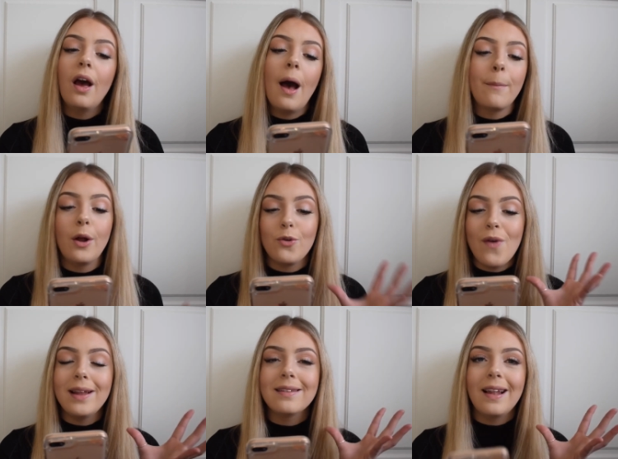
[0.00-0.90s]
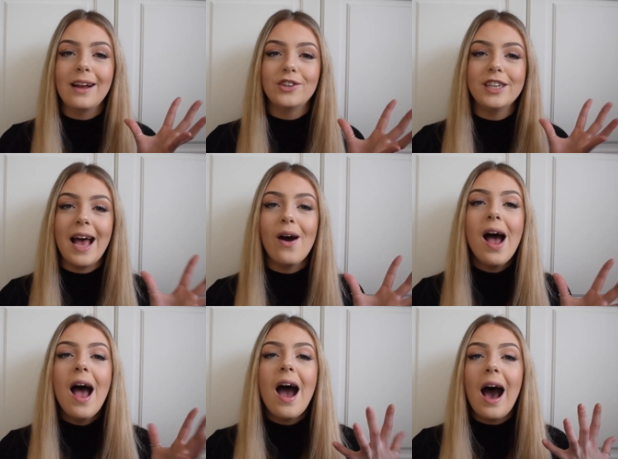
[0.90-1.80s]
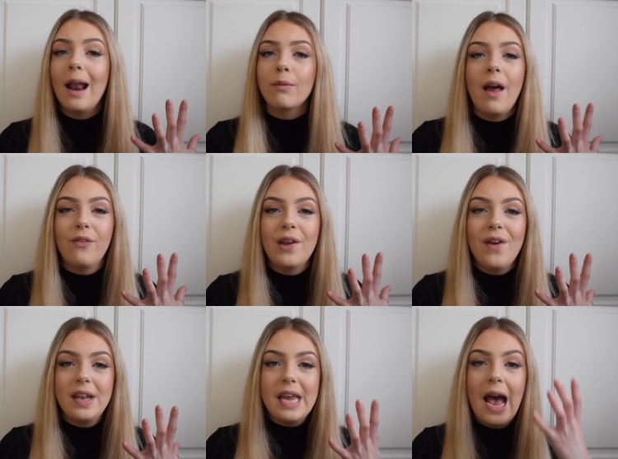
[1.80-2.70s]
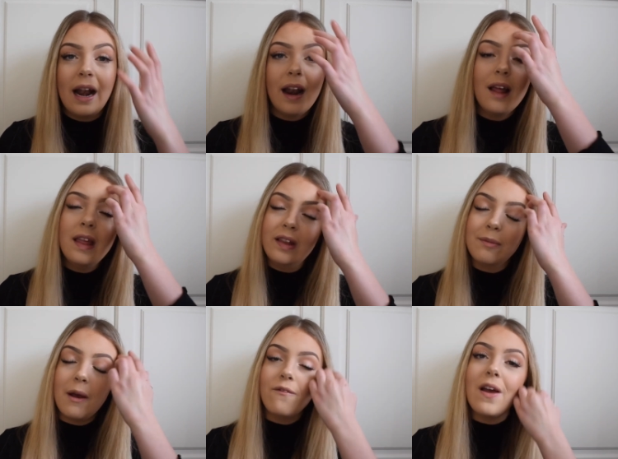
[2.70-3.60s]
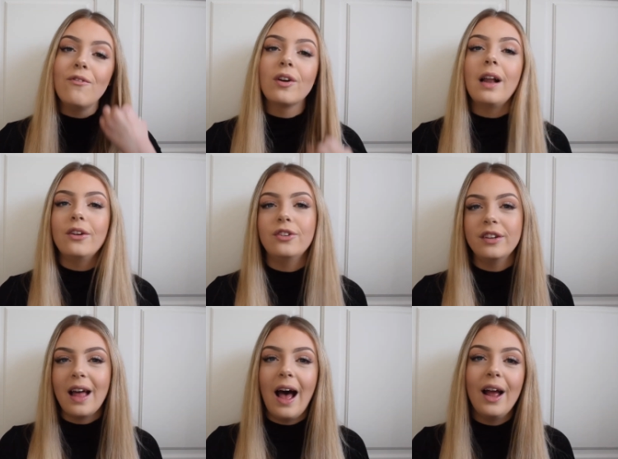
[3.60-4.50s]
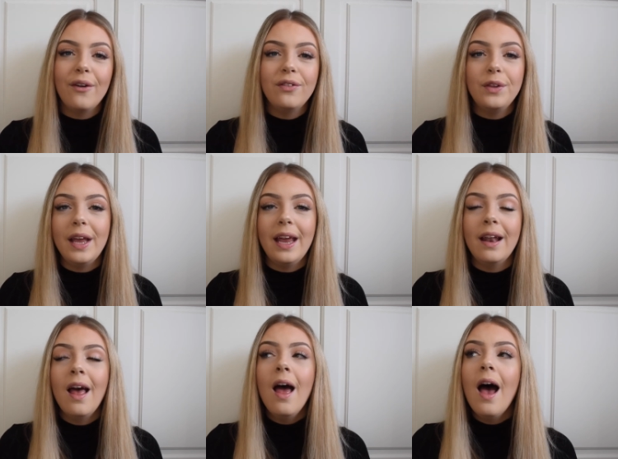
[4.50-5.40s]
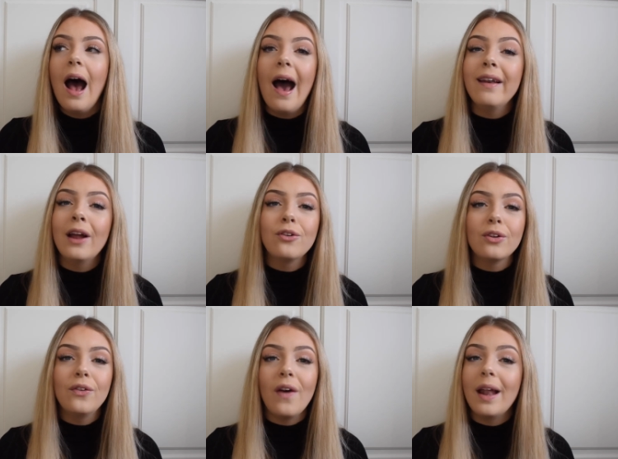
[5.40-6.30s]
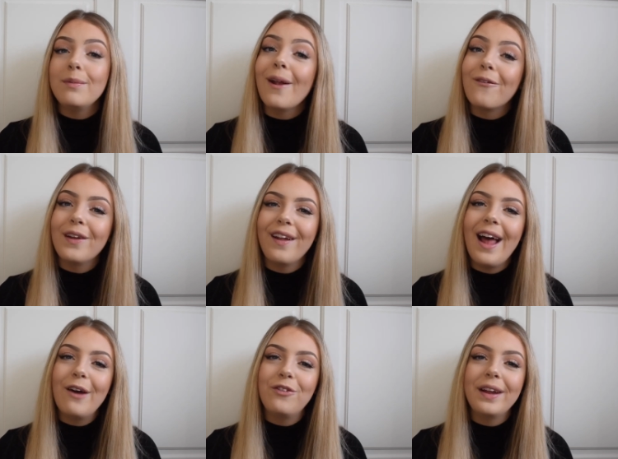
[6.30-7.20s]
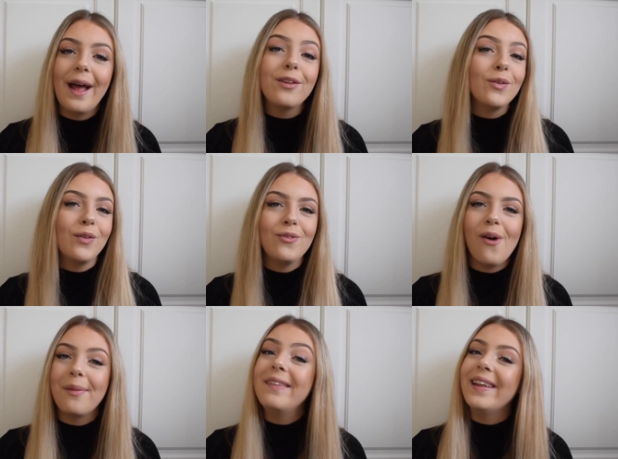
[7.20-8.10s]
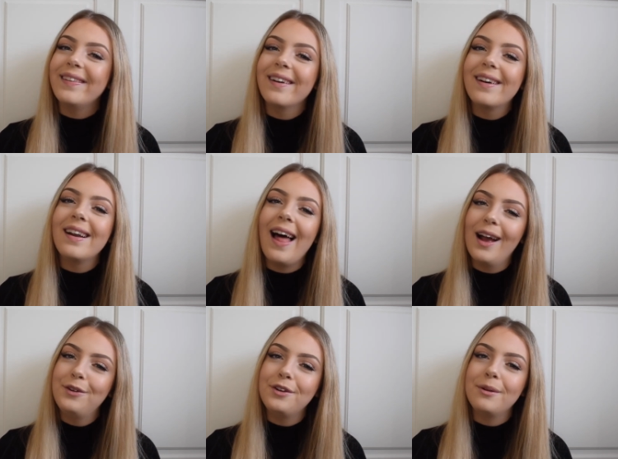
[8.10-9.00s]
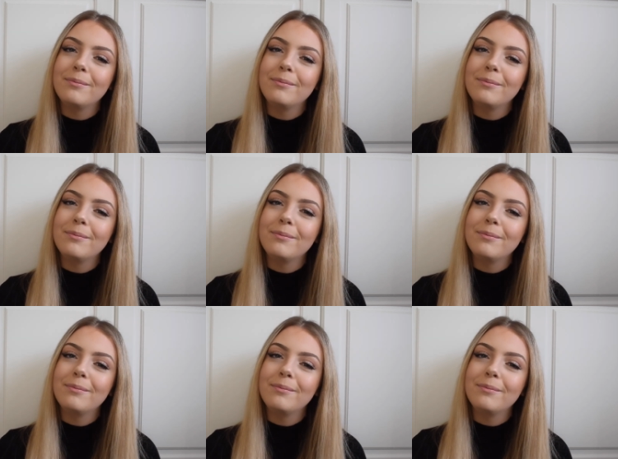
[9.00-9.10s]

I'm going to rate this collection now, and I'm going to have to give it a 10. This is my favourite collection that I have seen, and I just love it, and I'm definitely going to have to get something from this collection.